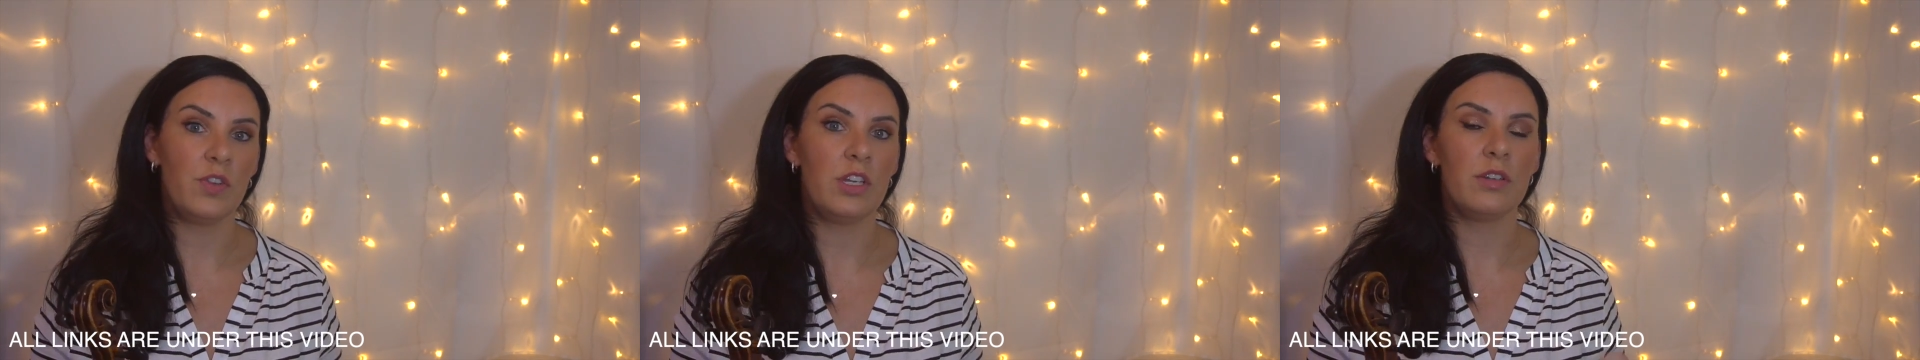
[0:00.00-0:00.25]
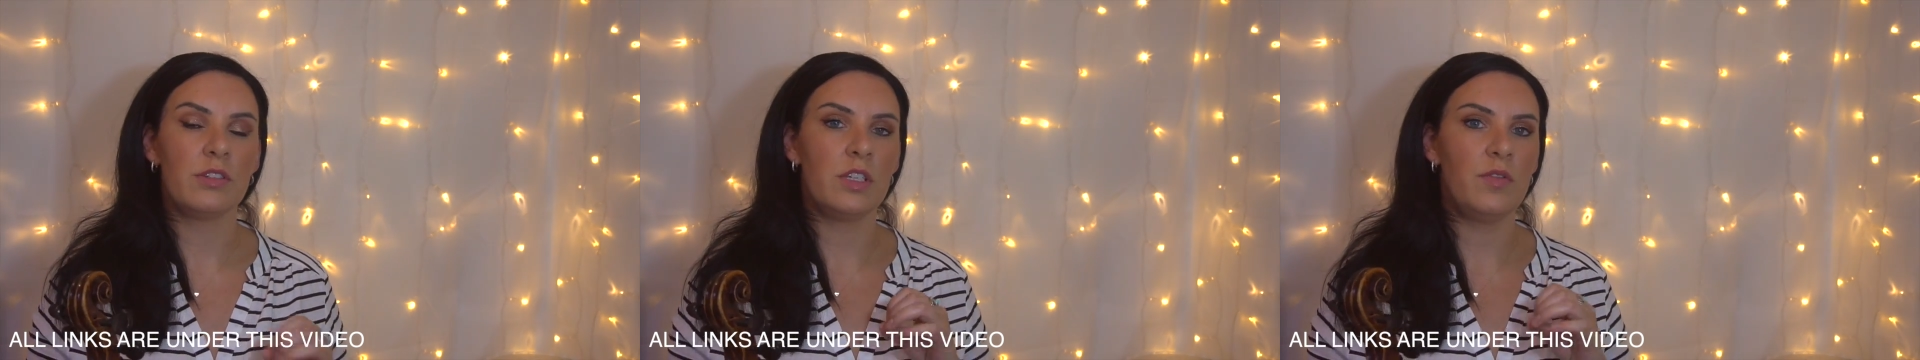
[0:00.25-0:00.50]

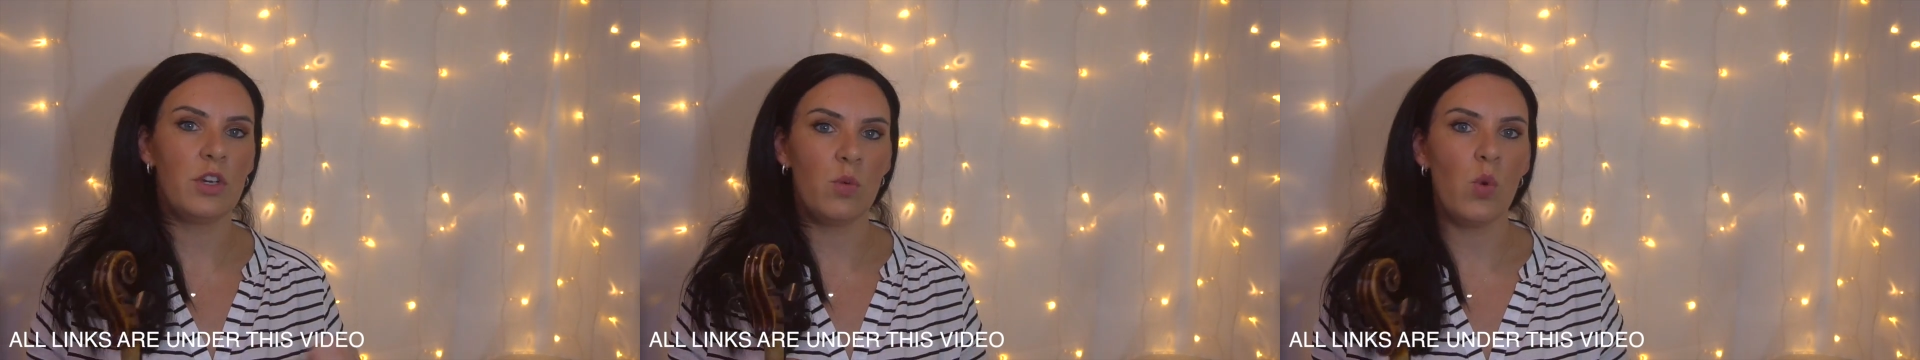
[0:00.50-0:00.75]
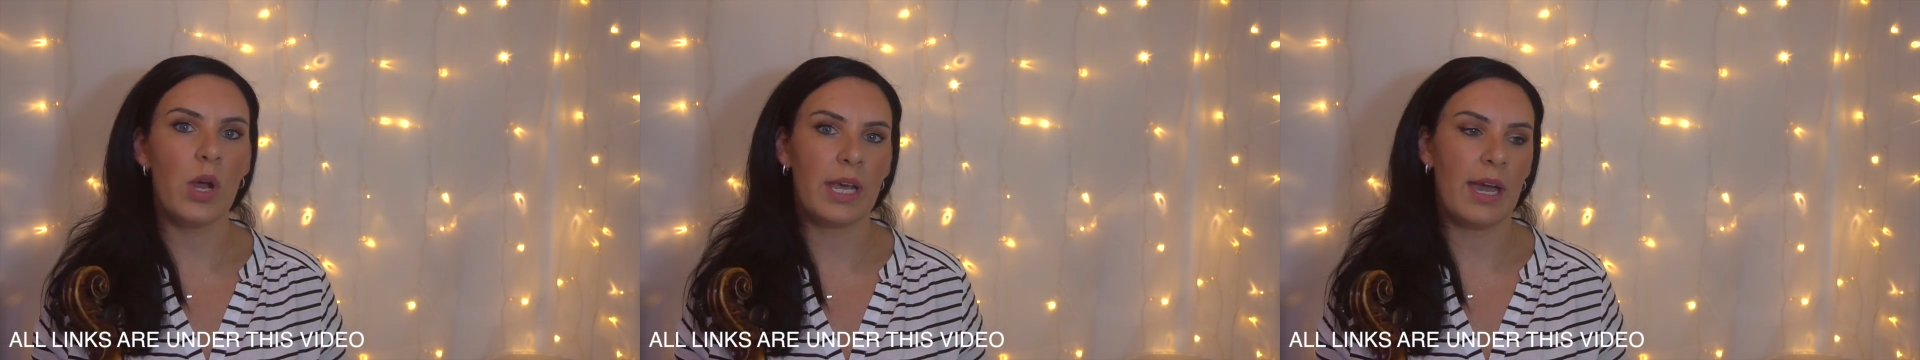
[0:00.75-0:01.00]
video and see if you
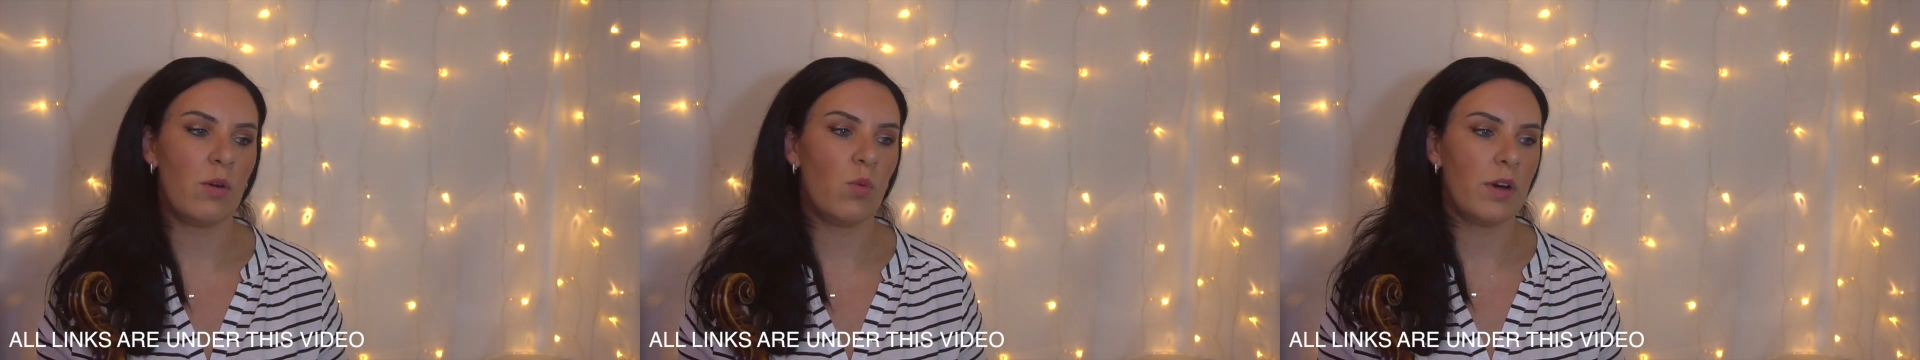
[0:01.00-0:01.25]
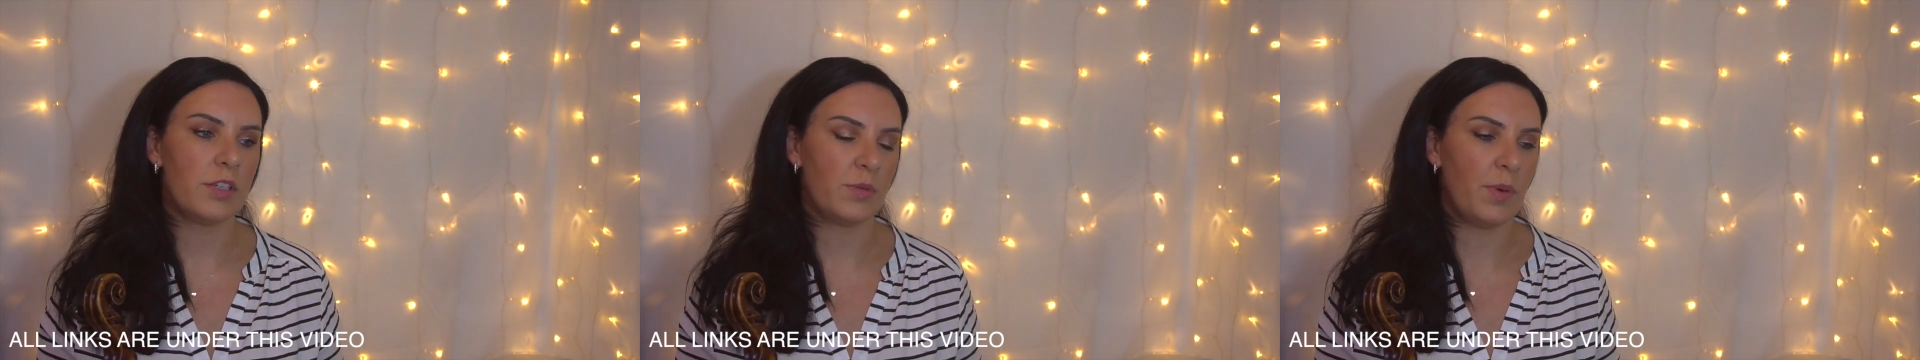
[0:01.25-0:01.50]
can work out
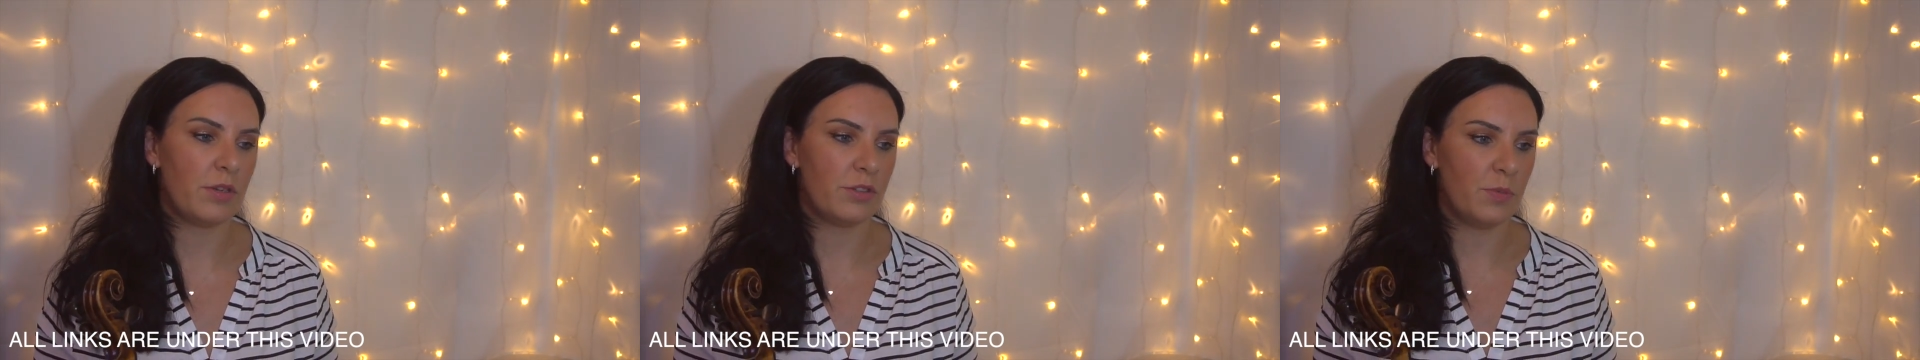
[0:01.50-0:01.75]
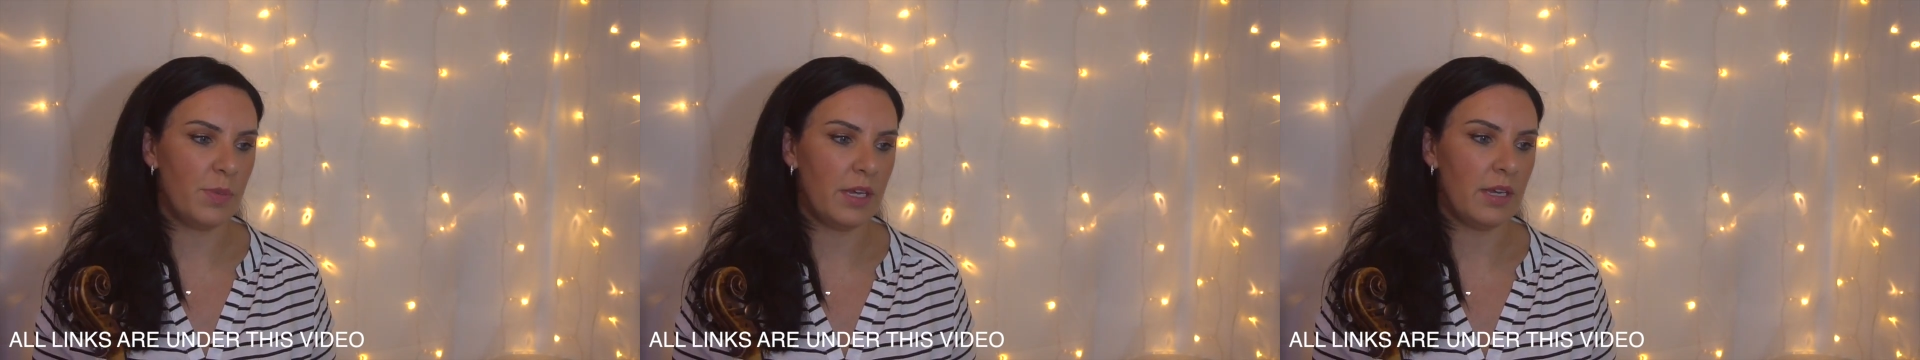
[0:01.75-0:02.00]
where it's supposed
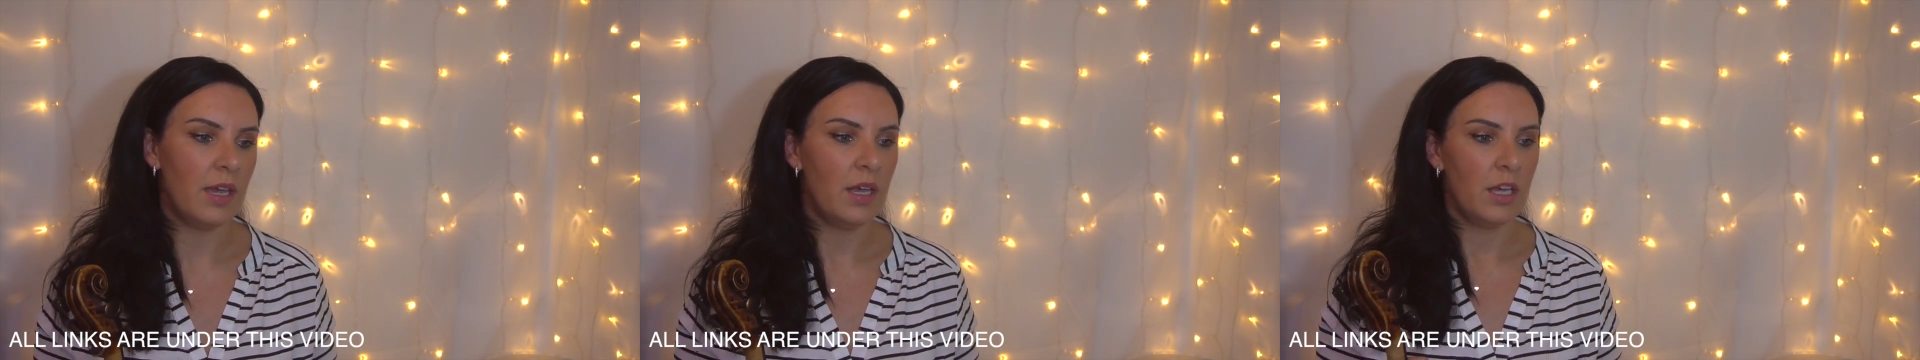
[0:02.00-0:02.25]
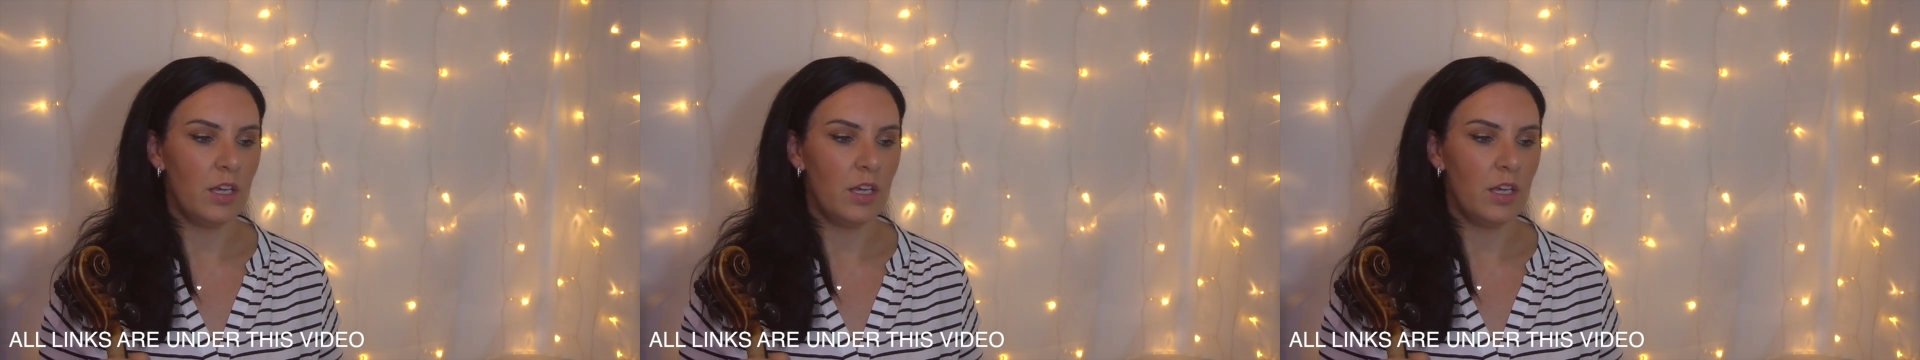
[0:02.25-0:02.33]
to be.